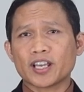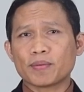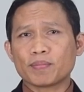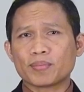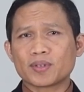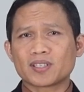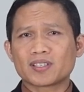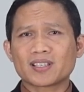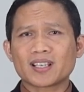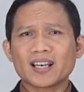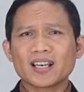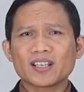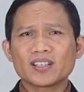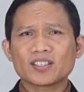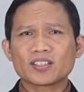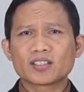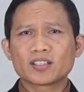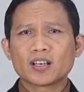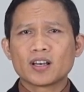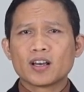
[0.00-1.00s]

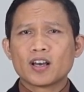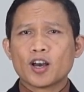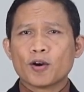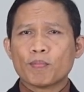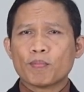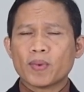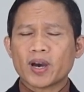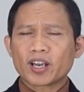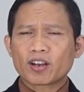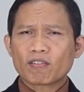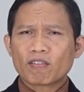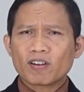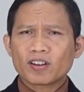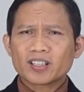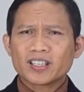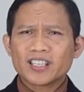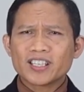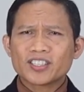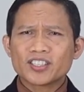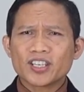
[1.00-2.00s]
emphasized
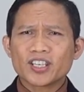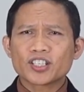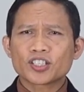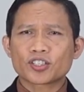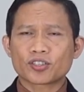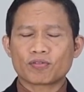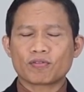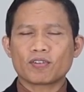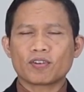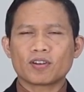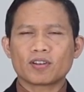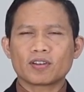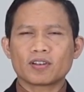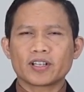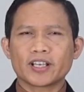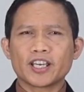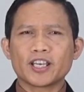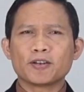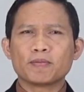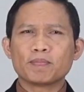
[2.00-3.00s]
microteaching's role
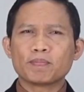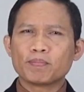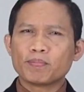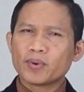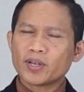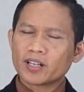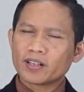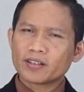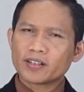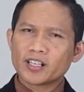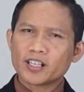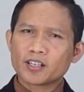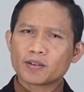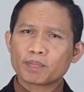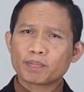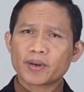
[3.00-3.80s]
in building